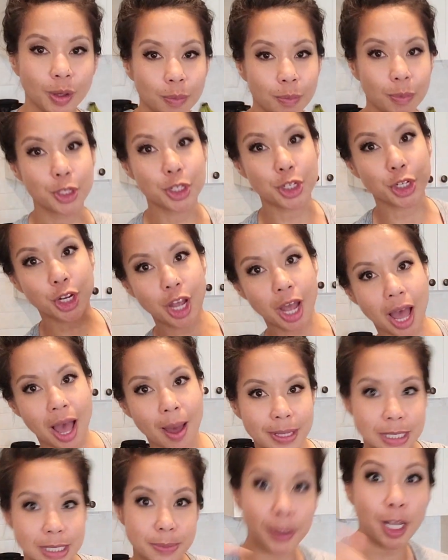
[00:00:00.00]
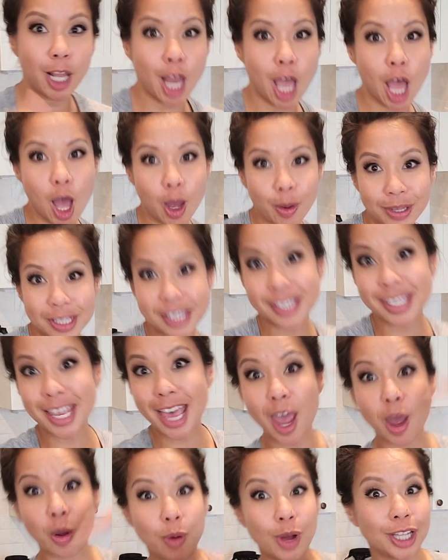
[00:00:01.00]
Put your comments below and
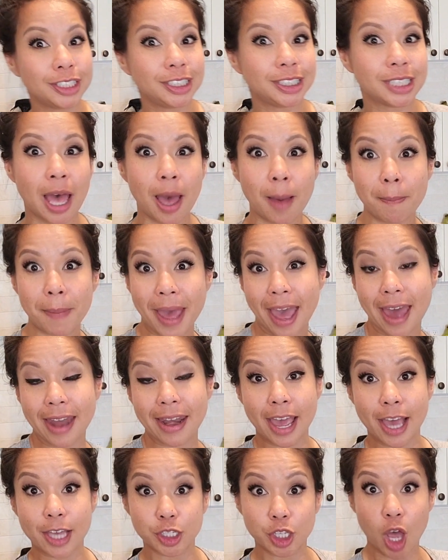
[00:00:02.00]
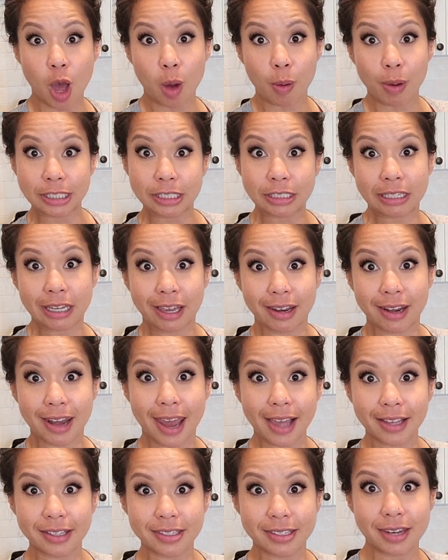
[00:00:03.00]
say what's up. And as always, till
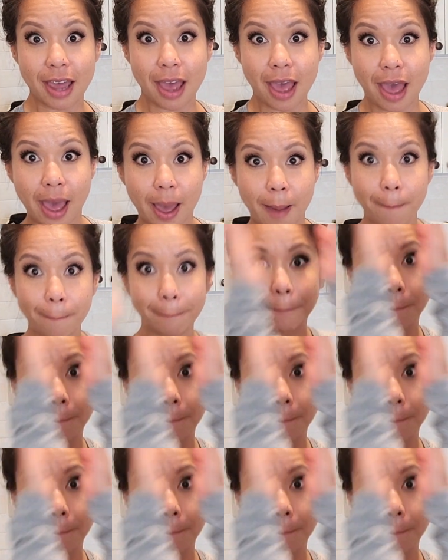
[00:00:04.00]
next time,